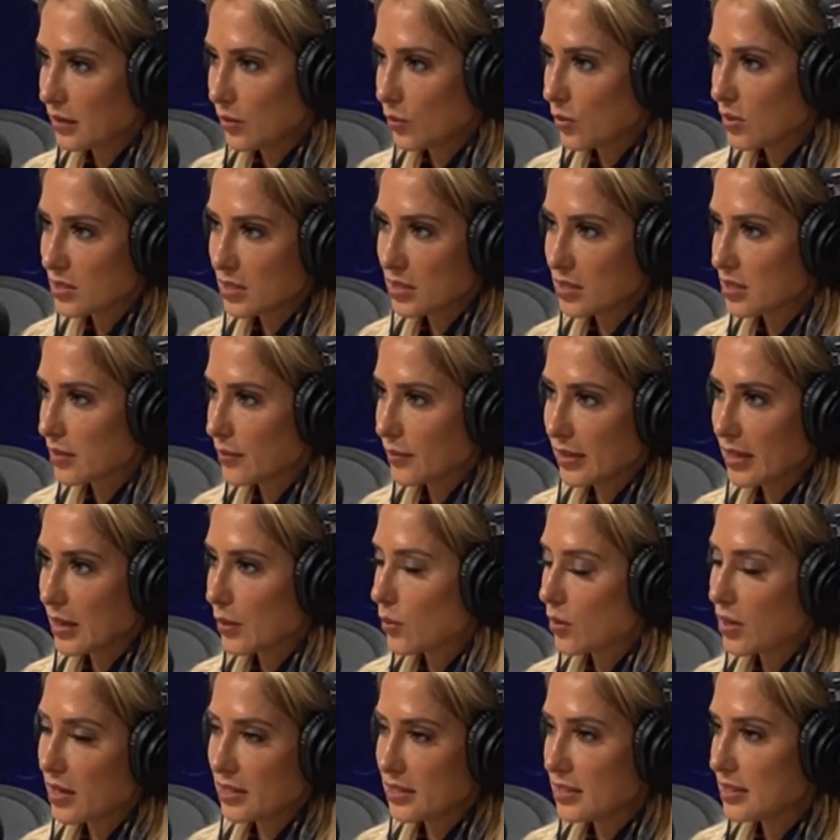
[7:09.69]
It wasn't something I
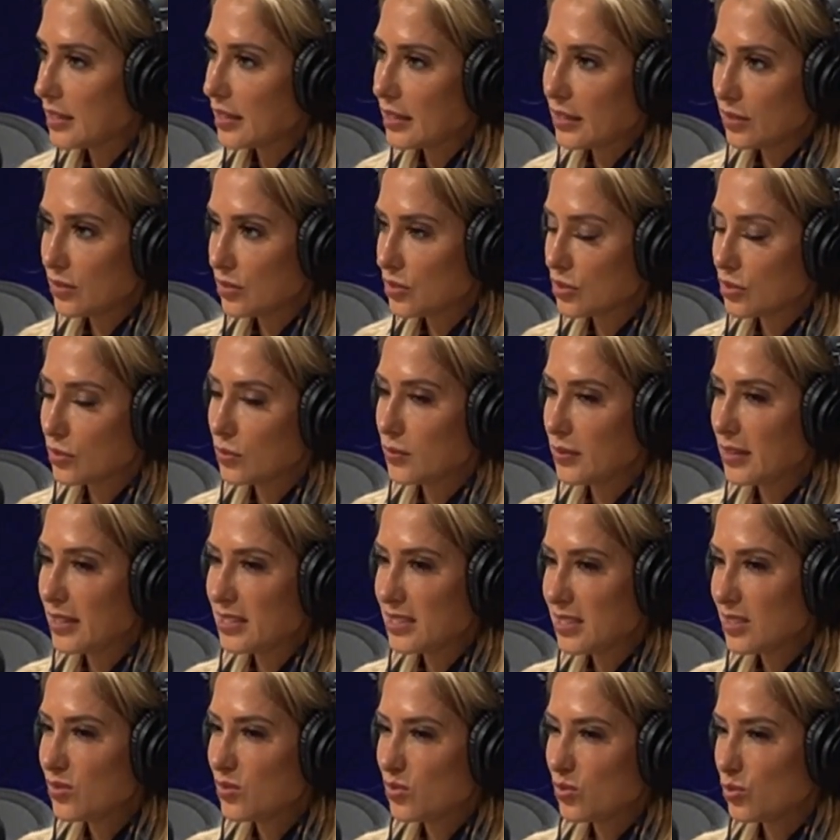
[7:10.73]
wanted to get into, and it
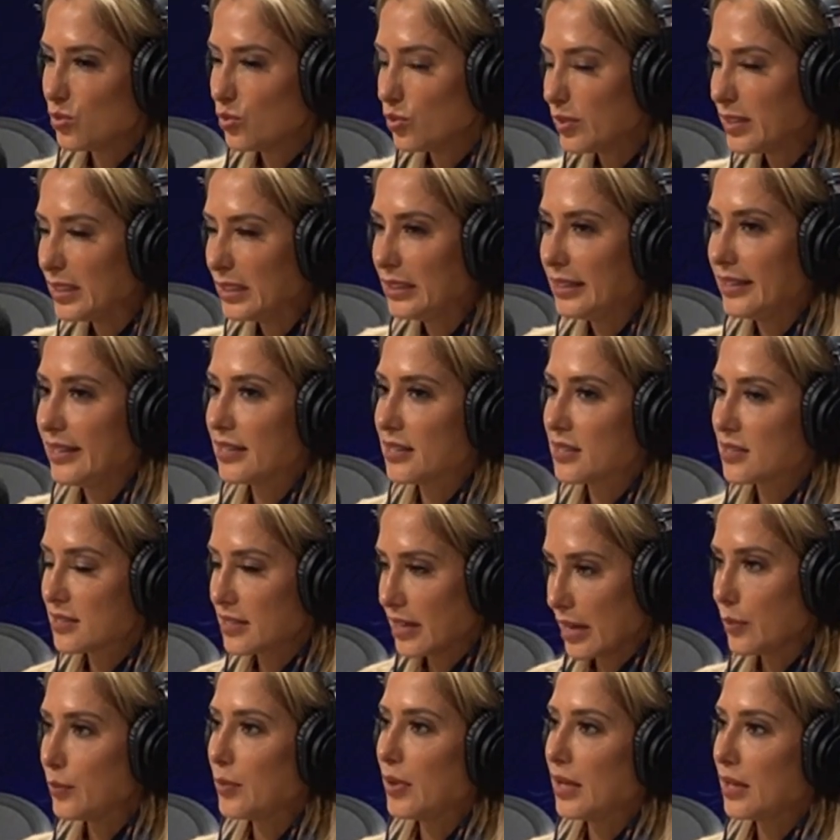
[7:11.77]
didn't really
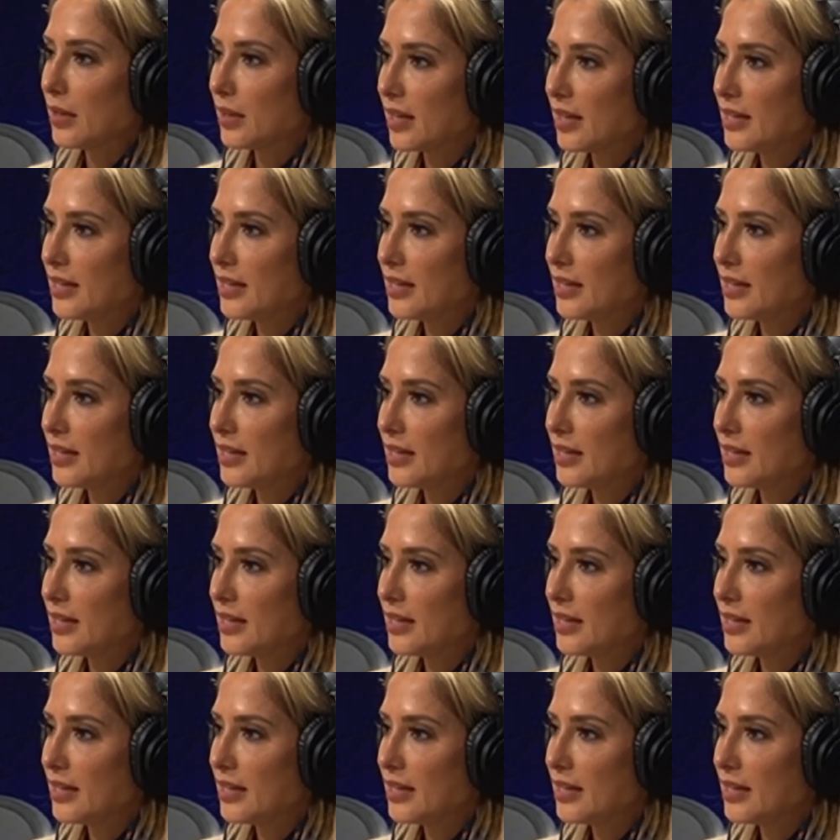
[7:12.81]
excite me.